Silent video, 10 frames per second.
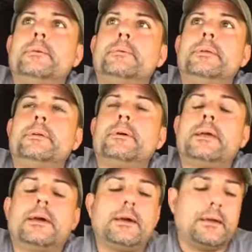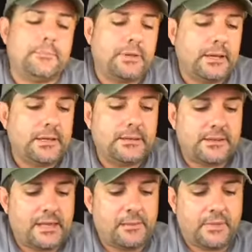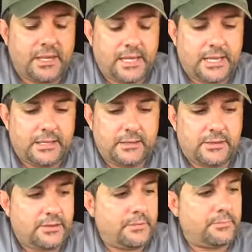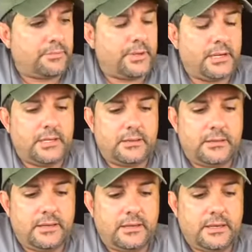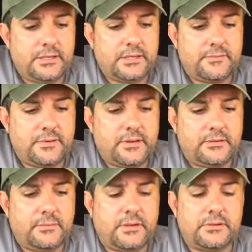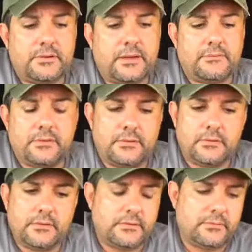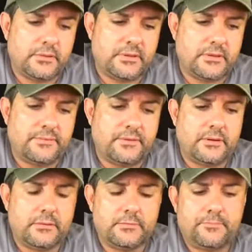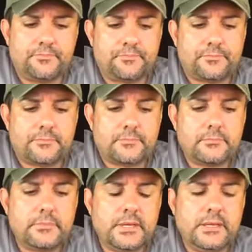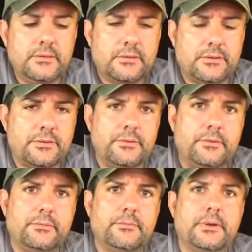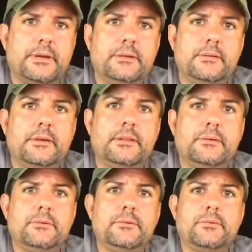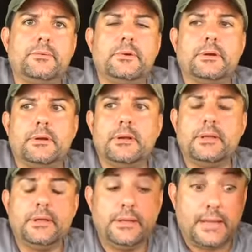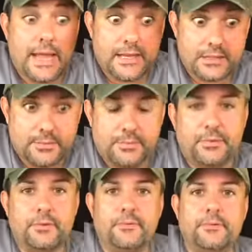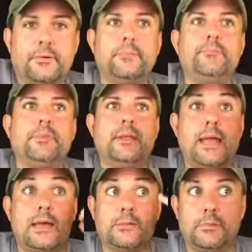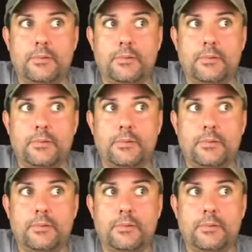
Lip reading: you know, I applied the same mechanics to bringing the HFA, A New Way to Travel, and all the other ones that have followed into suit, right? And those were, it has to be beautiful. It has to be